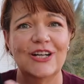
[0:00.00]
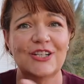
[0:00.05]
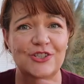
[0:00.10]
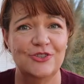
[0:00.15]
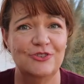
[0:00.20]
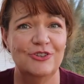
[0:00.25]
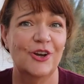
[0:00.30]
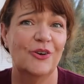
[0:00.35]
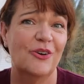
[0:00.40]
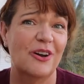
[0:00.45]
as
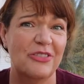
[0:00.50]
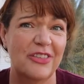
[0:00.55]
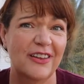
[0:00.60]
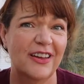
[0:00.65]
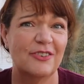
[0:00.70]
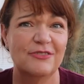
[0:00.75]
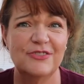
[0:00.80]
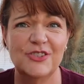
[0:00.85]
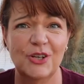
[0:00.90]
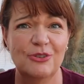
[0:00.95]
you know, I
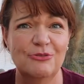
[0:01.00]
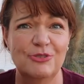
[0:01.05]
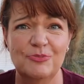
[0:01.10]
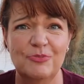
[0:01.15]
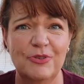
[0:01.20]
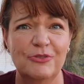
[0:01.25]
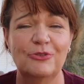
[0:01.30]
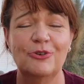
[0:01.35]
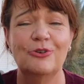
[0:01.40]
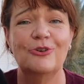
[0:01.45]
think I've told you
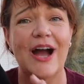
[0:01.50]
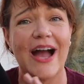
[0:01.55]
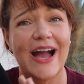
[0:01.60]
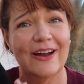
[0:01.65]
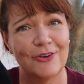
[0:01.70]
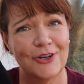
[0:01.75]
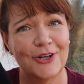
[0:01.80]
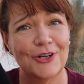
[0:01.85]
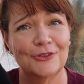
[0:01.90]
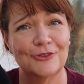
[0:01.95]
before,
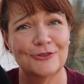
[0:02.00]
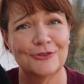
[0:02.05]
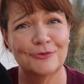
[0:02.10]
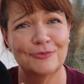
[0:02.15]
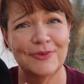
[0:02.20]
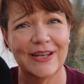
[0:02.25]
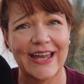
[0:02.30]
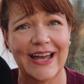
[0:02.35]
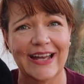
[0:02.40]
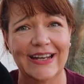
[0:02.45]
agricultural
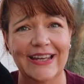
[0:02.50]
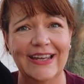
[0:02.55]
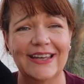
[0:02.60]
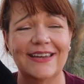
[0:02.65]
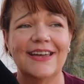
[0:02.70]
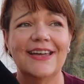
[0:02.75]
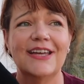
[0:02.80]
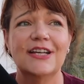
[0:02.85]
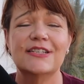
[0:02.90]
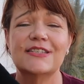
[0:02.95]
mechanic.
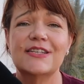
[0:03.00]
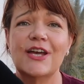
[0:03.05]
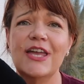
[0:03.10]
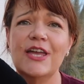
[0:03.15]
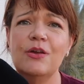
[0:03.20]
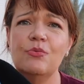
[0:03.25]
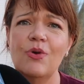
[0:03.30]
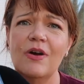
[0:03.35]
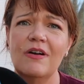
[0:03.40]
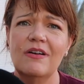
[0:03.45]
So
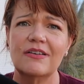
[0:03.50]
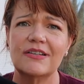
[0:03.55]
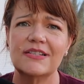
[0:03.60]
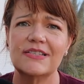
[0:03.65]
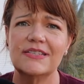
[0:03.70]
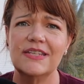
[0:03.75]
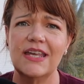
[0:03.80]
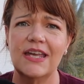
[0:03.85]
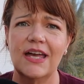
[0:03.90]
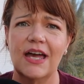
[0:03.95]
he
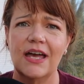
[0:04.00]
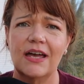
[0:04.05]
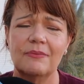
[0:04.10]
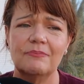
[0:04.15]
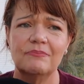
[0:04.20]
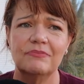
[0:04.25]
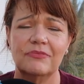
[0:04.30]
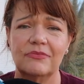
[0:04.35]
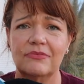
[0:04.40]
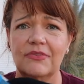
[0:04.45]
works,
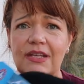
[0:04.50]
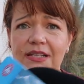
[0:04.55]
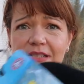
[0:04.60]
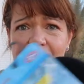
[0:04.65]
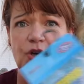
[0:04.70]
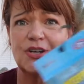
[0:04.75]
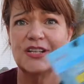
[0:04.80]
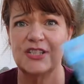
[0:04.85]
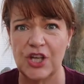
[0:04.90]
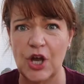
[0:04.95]
um, he's
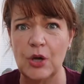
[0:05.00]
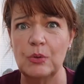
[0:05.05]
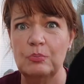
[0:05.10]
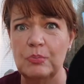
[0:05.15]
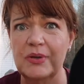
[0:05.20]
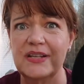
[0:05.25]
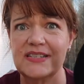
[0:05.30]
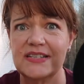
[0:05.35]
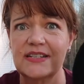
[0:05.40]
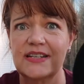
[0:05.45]
got his own
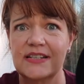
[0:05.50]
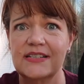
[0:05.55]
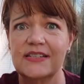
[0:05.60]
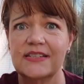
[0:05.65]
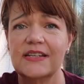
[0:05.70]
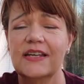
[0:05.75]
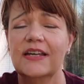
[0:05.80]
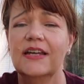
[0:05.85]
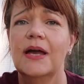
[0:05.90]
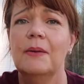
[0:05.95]
business,
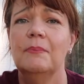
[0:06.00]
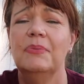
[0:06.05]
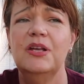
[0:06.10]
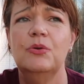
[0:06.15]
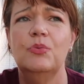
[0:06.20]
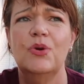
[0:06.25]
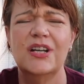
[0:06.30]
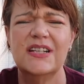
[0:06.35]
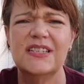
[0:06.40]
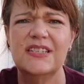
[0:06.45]
but he
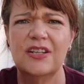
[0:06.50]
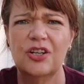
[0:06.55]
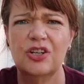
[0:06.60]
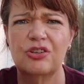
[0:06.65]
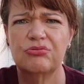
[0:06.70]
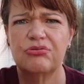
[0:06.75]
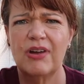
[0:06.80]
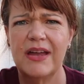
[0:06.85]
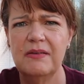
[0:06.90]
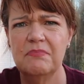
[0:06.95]
works in a
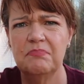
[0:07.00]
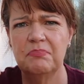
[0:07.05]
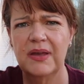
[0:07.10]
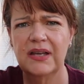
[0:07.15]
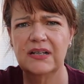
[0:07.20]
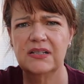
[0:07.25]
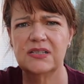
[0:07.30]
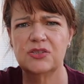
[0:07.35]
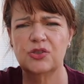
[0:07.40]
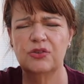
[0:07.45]
great
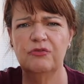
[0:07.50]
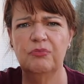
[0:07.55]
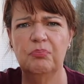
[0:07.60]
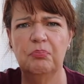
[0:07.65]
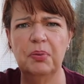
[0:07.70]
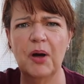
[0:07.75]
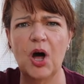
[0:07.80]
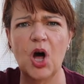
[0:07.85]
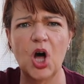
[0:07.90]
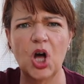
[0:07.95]
big sort
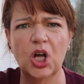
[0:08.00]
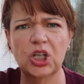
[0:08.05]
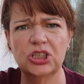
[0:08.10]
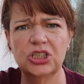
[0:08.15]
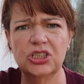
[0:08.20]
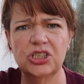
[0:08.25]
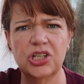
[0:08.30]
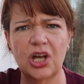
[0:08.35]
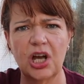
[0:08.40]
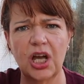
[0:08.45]
of
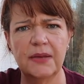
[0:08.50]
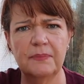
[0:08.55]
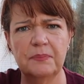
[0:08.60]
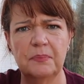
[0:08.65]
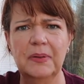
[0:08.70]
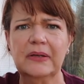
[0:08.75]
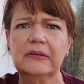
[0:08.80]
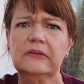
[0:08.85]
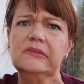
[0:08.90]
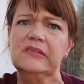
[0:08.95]
barn type
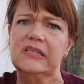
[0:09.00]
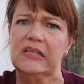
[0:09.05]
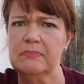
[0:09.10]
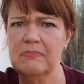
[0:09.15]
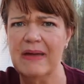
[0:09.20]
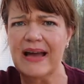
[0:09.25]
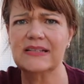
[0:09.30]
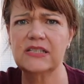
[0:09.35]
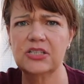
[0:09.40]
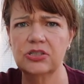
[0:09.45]
building,
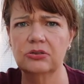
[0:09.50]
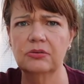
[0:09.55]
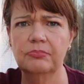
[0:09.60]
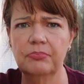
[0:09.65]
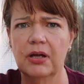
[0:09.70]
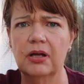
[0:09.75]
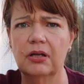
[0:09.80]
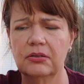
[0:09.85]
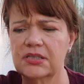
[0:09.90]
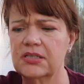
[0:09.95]
metal
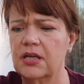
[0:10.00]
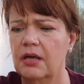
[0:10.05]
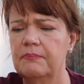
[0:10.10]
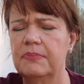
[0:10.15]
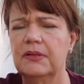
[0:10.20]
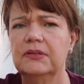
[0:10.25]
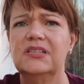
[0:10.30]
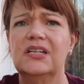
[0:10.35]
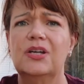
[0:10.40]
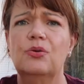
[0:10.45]
barn type
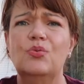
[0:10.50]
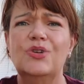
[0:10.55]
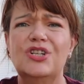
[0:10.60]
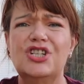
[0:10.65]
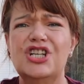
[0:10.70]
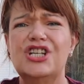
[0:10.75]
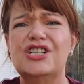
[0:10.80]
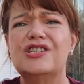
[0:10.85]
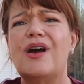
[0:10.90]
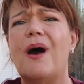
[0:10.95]
building, which
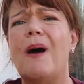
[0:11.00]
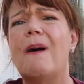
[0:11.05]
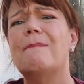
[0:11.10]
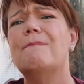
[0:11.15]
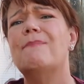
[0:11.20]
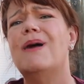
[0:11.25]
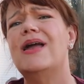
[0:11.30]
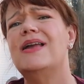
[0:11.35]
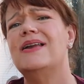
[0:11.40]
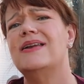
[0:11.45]
is a
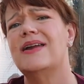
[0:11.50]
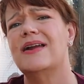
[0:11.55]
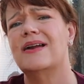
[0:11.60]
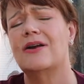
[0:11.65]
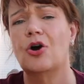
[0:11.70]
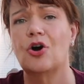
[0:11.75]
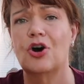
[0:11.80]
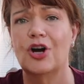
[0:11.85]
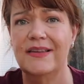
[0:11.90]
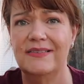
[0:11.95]
baking
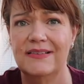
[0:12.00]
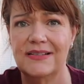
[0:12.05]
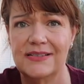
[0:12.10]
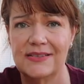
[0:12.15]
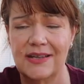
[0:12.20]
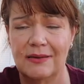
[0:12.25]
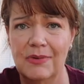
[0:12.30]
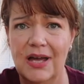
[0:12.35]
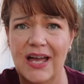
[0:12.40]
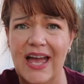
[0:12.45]
hot in the
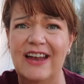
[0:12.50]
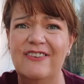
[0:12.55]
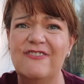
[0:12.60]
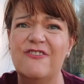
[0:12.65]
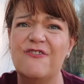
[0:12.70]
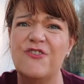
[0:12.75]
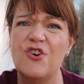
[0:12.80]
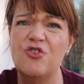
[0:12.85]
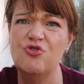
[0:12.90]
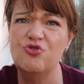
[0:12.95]
summer and
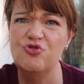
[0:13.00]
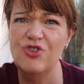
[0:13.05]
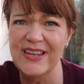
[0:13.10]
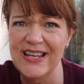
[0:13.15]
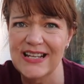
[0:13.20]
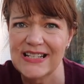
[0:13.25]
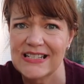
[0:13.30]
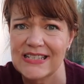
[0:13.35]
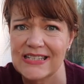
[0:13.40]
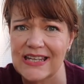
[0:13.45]

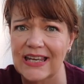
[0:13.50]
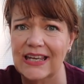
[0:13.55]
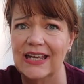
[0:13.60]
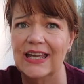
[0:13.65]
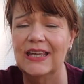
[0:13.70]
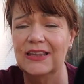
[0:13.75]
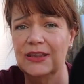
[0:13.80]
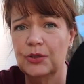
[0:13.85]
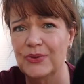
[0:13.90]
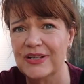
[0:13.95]

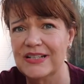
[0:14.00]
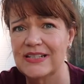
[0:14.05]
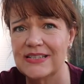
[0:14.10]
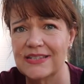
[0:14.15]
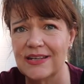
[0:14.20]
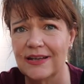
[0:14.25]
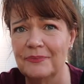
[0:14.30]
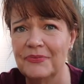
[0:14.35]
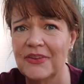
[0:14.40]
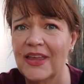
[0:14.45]
freezing in the
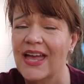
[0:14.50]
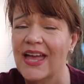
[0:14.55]
winter.